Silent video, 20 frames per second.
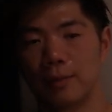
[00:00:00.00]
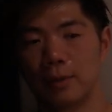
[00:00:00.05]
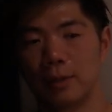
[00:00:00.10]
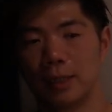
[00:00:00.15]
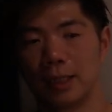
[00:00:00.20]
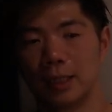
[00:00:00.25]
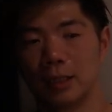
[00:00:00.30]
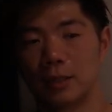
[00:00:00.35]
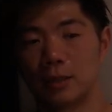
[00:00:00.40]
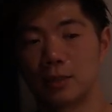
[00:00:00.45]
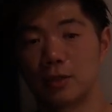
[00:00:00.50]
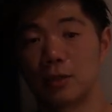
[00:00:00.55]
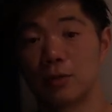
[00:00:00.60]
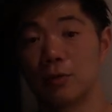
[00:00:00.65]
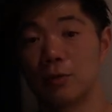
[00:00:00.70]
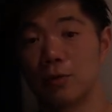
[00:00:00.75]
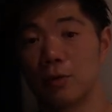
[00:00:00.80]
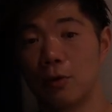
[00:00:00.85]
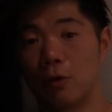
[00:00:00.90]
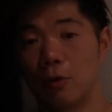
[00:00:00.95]
it's
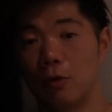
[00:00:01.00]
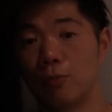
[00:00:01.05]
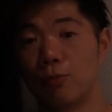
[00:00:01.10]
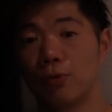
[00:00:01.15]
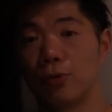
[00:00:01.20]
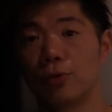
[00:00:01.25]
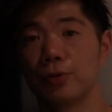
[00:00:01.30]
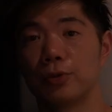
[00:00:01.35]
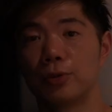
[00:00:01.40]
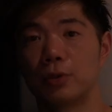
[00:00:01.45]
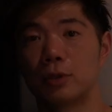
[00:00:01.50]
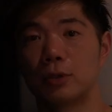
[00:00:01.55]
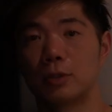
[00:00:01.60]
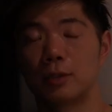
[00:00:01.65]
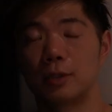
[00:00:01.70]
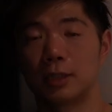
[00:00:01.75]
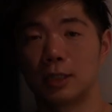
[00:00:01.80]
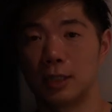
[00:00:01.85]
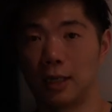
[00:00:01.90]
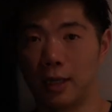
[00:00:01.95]
almost
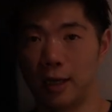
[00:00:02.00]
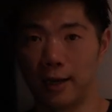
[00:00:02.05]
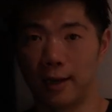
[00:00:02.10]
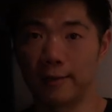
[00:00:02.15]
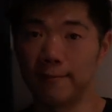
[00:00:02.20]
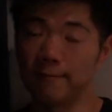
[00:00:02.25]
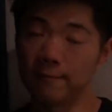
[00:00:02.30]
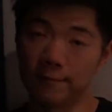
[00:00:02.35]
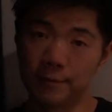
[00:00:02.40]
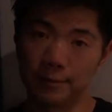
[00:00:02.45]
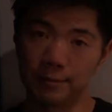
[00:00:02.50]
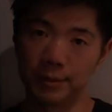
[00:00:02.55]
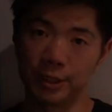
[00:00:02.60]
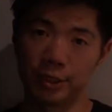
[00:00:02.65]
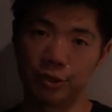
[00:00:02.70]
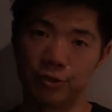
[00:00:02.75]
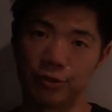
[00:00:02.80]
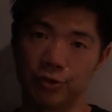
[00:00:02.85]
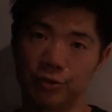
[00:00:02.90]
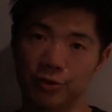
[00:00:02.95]
time for
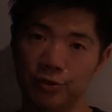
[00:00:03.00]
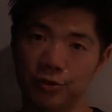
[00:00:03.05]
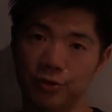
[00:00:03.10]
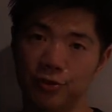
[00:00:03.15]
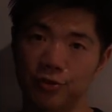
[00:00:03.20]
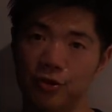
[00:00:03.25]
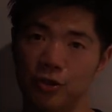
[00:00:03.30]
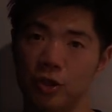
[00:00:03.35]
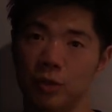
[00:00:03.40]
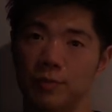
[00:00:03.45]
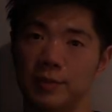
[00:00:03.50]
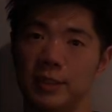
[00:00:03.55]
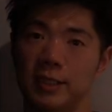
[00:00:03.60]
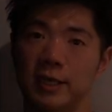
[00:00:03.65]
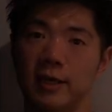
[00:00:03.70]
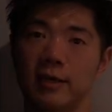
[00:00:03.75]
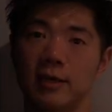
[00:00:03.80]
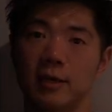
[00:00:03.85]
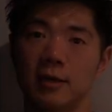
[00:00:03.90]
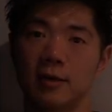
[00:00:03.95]
me to stop
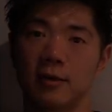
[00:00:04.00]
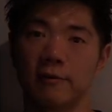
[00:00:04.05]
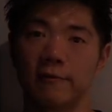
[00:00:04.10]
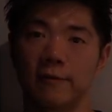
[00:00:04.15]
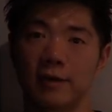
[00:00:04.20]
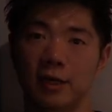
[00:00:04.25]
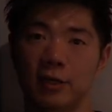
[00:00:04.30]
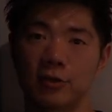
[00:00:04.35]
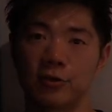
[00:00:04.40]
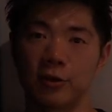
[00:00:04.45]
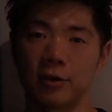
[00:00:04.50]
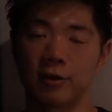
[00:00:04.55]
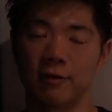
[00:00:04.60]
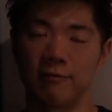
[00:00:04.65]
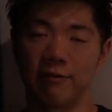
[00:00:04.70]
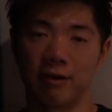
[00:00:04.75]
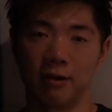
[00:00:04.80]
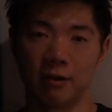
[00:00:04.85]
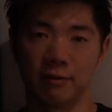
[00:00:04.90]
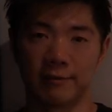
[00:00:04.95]
taking the Effexor and
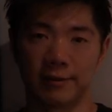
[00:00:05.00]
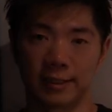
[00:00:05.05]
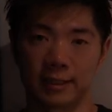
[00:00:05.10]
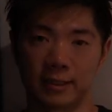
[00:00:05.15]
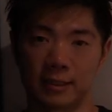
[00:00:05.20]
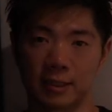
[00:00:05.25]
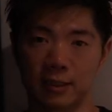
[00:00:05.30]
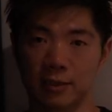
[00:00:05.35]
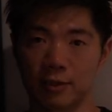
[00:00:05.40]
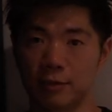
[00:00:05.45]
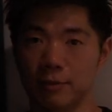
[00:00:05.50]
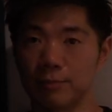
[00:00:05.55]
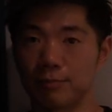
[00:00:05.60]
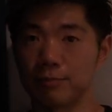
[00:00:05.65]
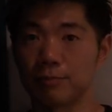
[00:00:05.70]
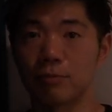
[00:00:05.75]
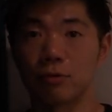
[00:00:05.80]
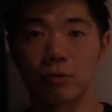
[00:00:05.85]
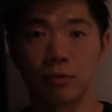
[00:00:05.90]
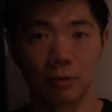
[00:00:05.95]
Venlafaxine
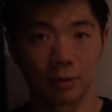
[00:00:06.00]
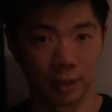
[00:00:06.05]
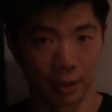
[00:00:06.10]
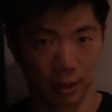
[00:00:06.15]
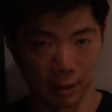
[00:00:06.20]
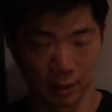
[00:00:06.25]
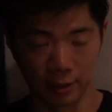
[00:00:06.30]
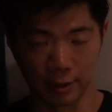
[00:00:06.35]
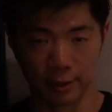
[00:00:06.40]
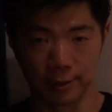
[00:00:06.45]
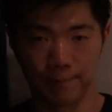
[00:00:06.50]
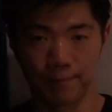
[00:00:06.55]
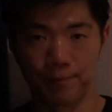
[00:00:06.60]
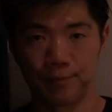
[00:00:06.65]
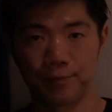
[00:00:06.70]
completely.